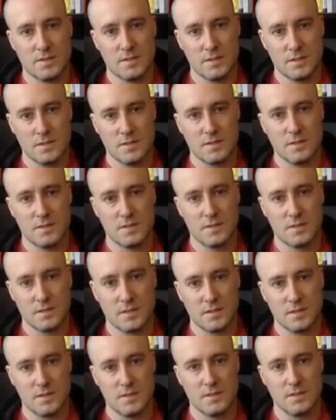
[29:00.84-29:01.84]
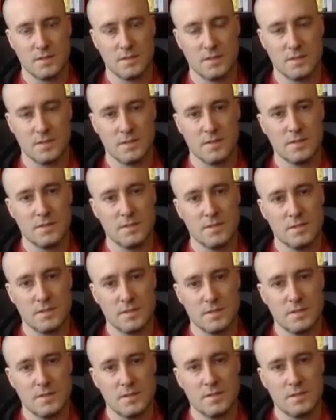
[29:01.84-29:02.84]

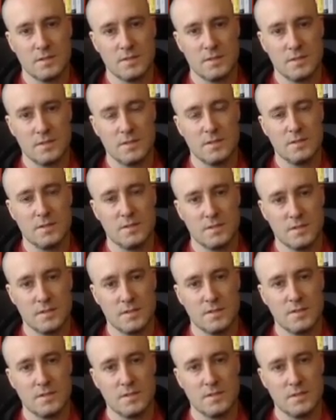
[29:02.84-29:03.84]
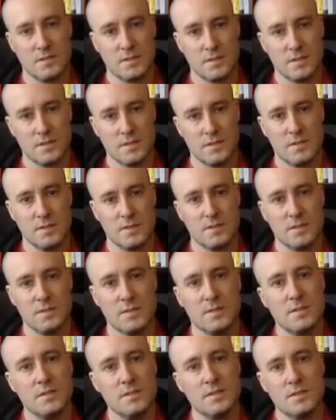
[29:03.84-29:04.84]

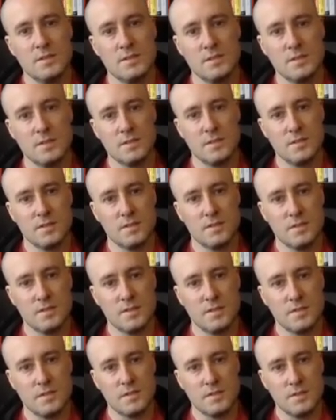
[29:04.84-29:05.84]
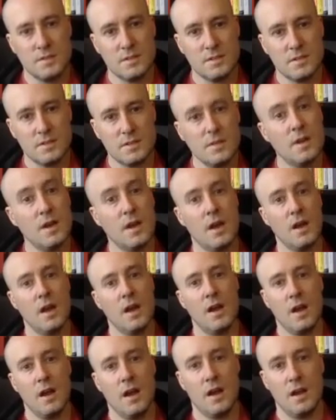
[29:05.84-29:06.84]

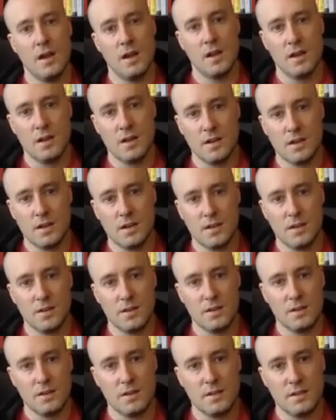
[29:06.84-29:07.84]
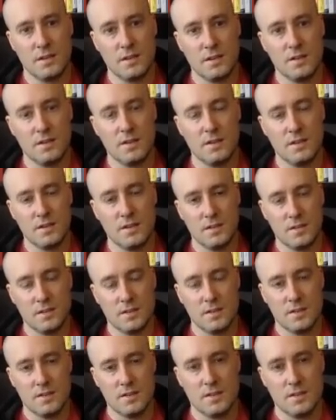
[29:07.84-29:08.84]
[no speech]